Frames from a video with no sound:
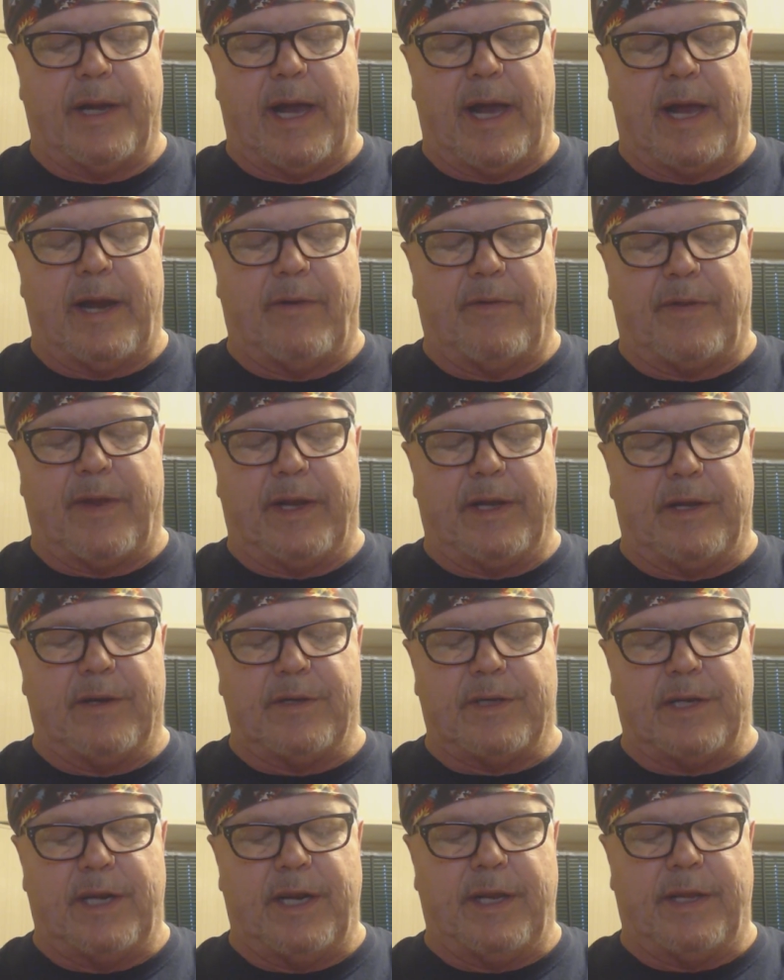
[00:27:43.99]
I don't think
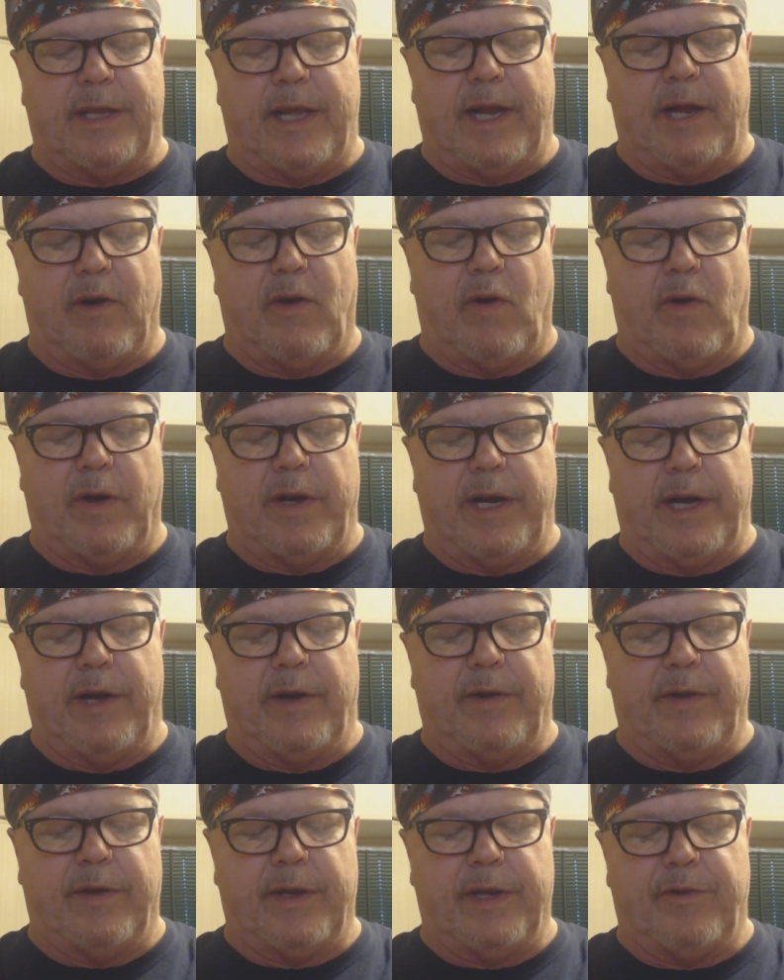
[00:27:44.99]
there's anything on
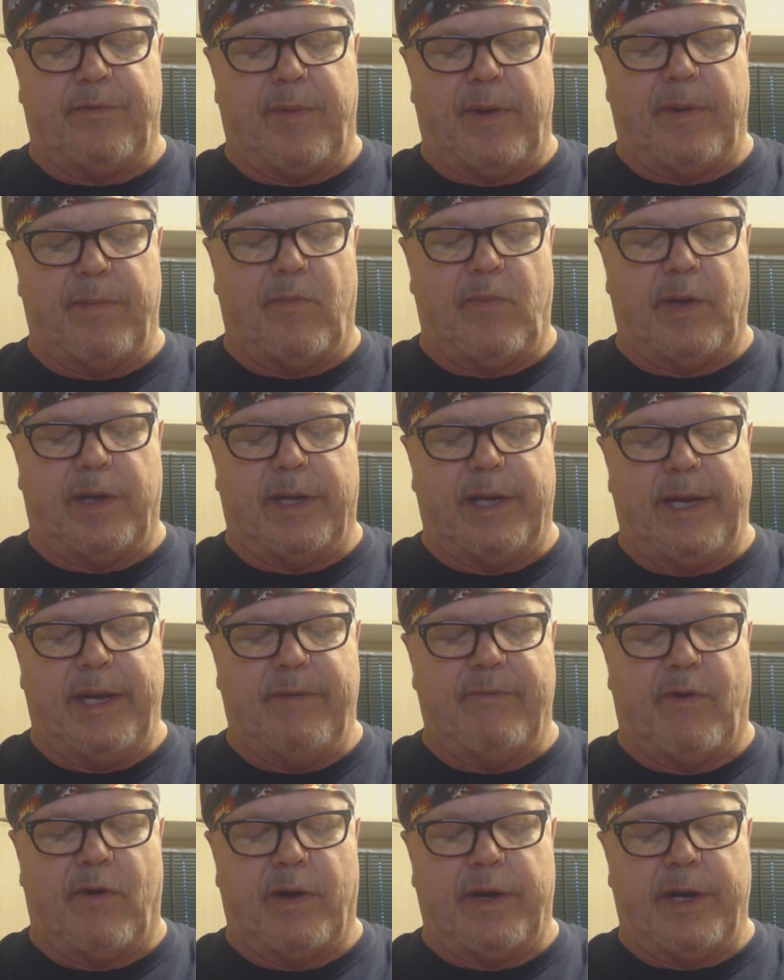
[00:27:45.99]
here that these people would
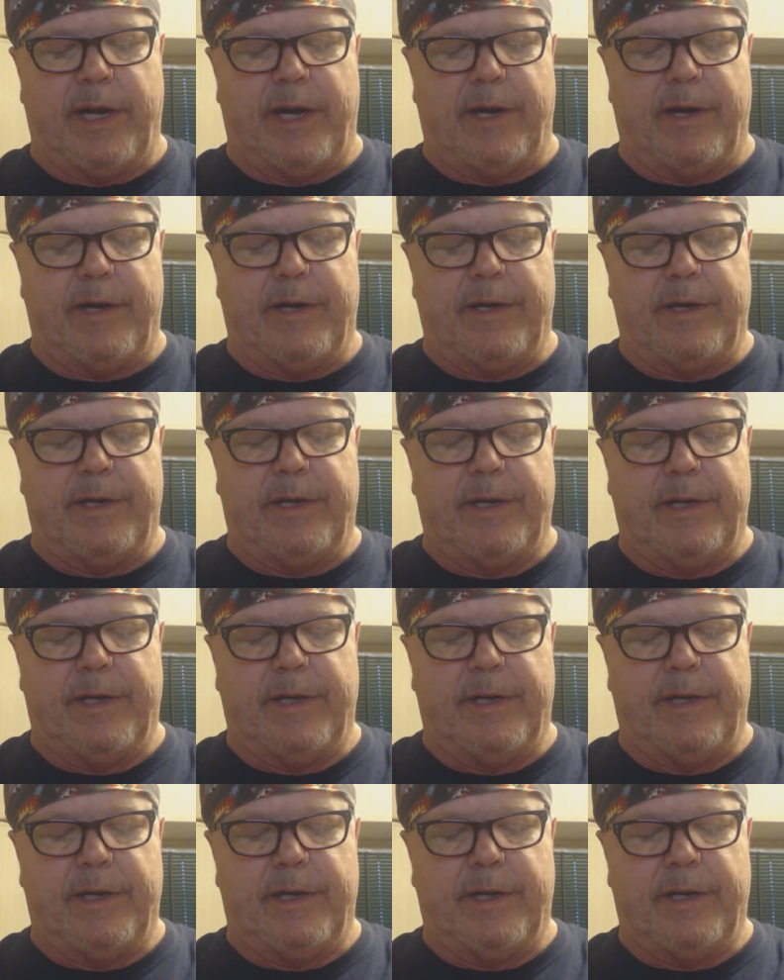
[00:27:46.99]
leave on here.